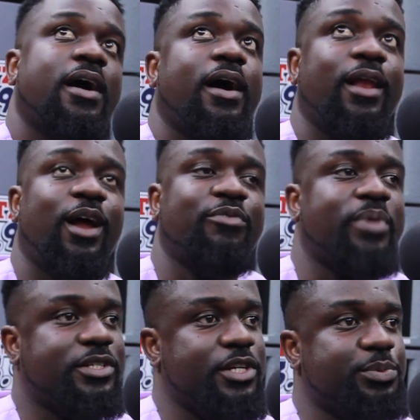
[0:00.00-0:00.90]
I love
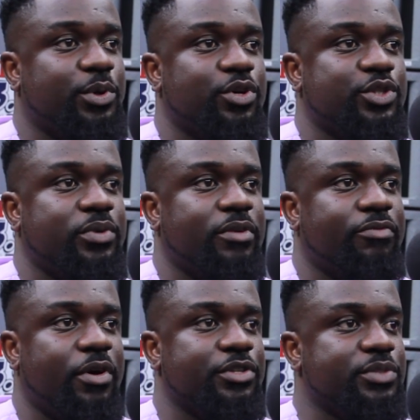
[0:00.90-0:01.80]
my church because we are
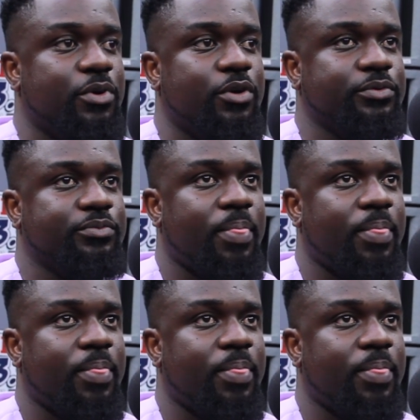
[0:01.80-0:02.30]
very small.